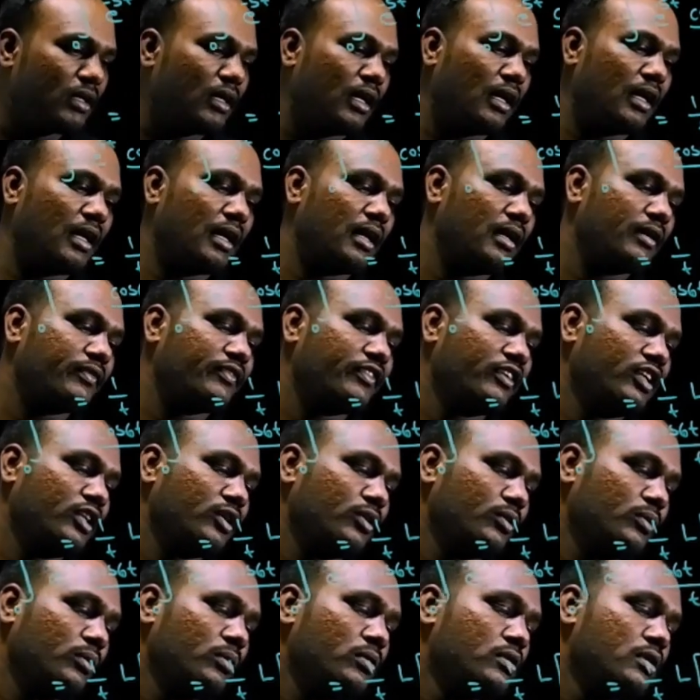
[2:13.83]
half
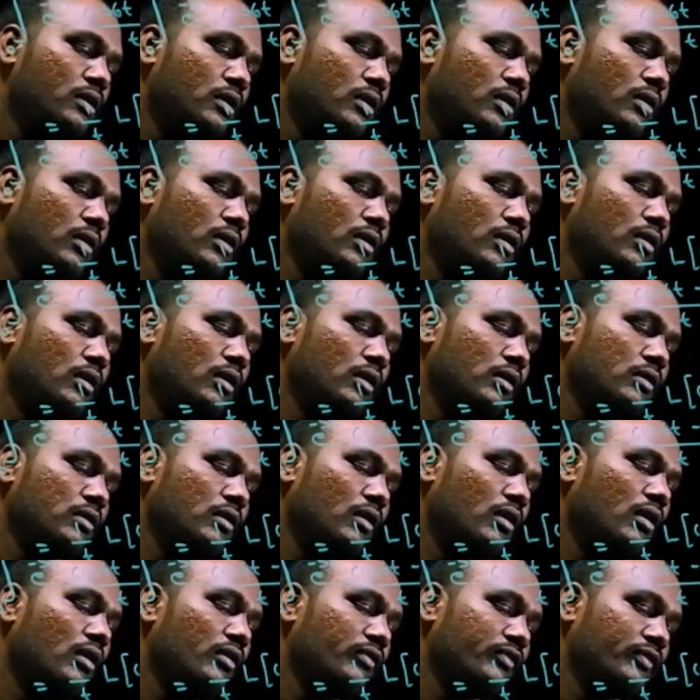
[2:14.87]
into log
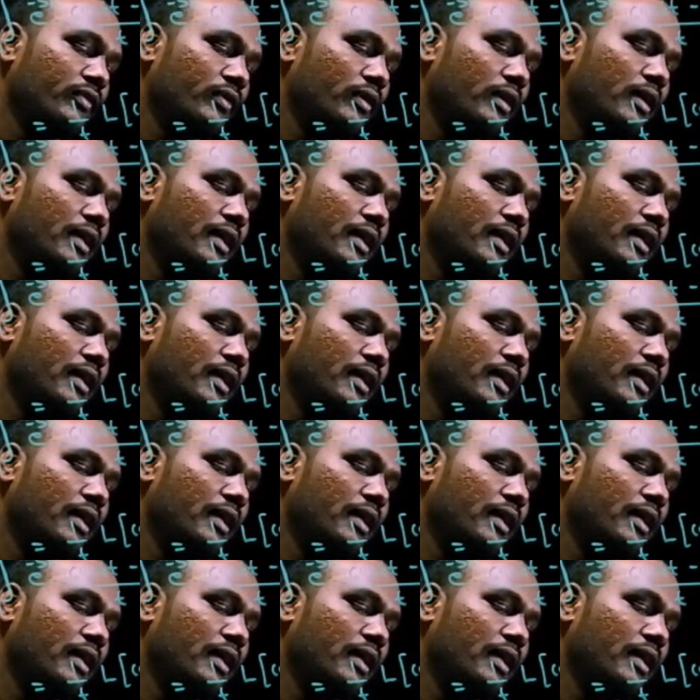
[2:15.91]
of